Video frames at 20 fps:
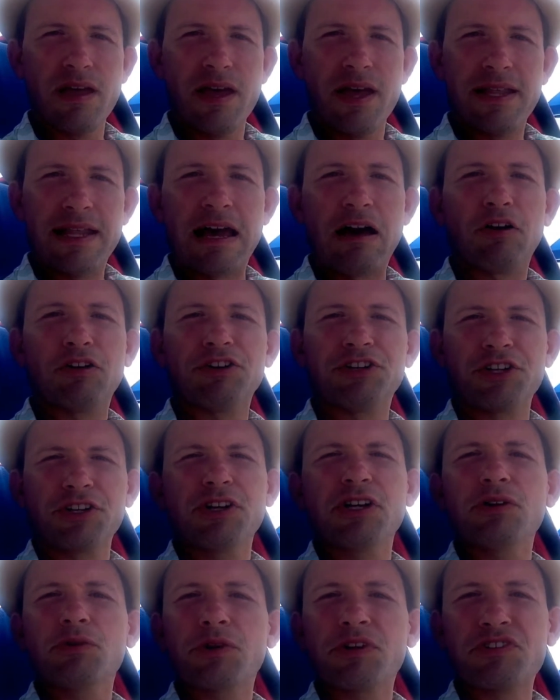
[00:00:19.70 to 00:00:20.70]
Now
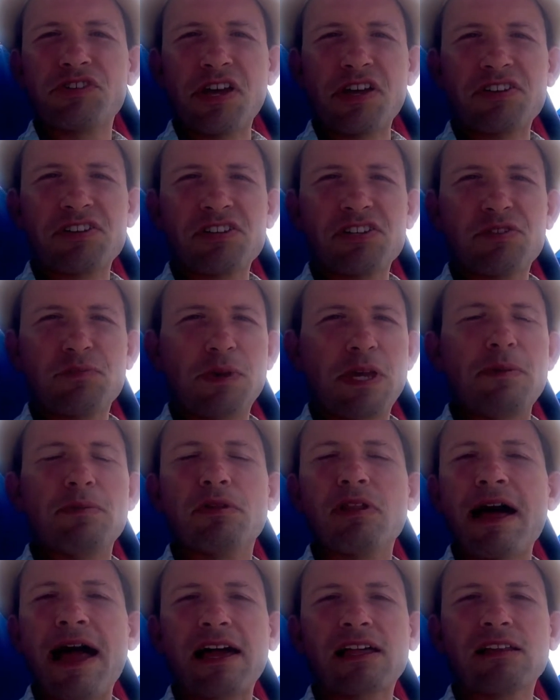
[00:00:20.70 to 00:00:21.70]
during recessions,
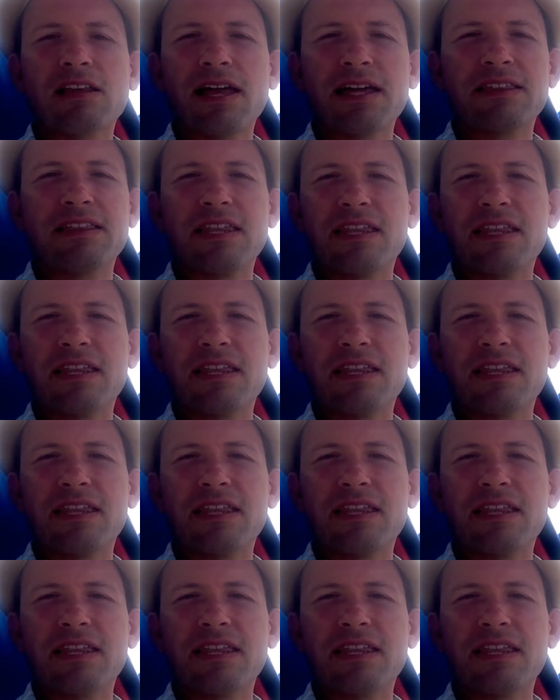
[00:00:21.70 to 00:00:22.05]
people act like